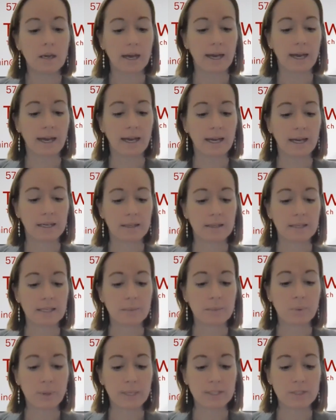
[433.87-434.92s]
The
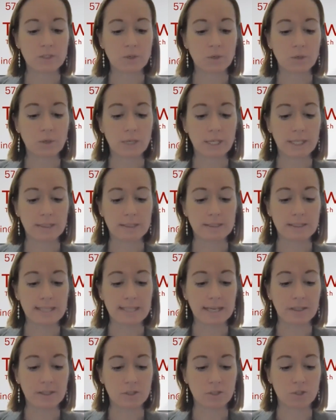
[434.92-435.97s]
appointer can
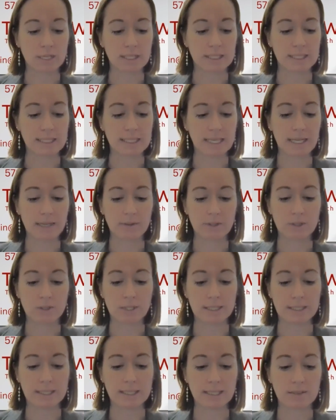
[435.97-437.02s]
sack the trustee if the
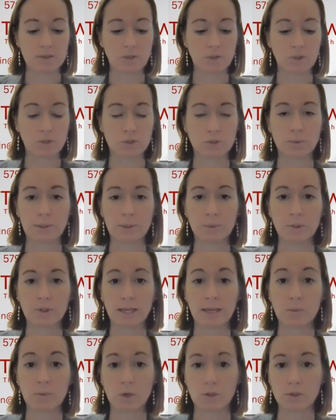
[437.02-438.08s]
trustee is not doing what
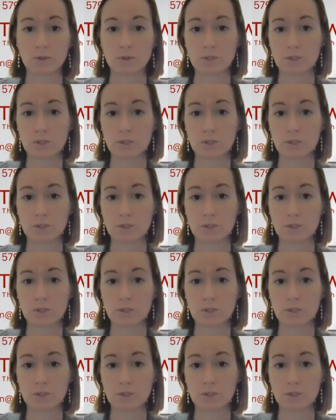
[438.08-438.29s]
they want.